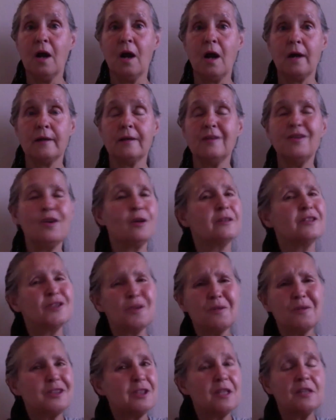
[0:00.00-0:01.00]
So
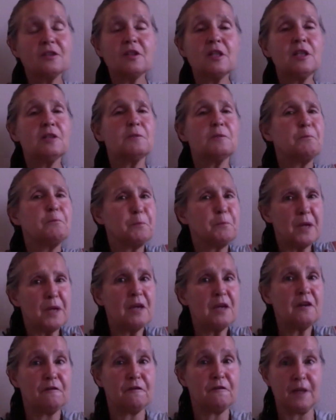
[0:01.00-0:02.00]
it's these
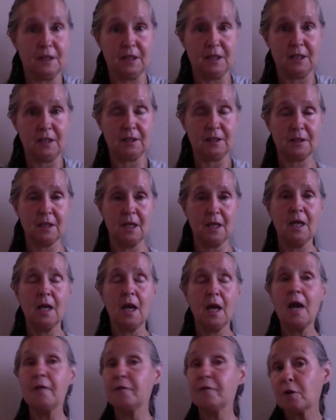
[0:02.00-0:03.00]
big feelings,
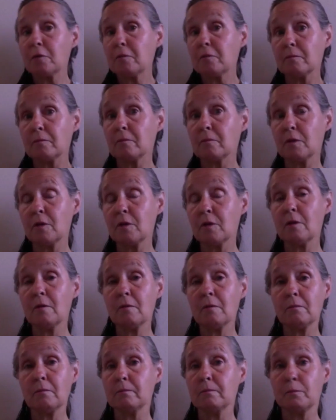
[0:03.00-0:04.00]
and they're
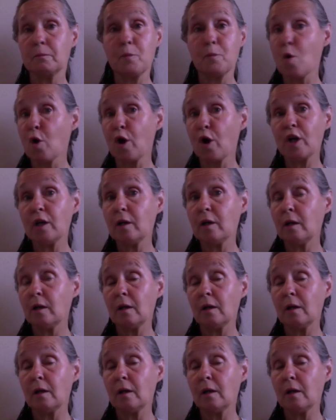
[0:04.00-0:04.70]
born